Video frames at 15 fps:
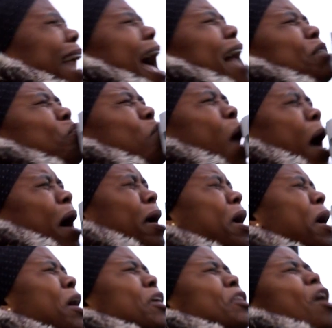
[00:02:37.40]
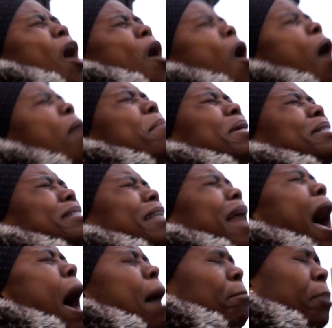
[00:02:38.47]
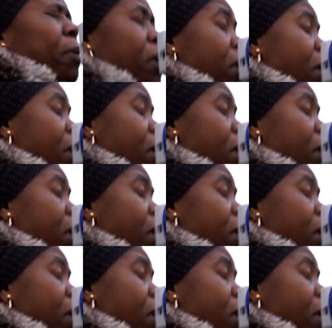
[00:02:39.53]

Guess what? Your home is damp.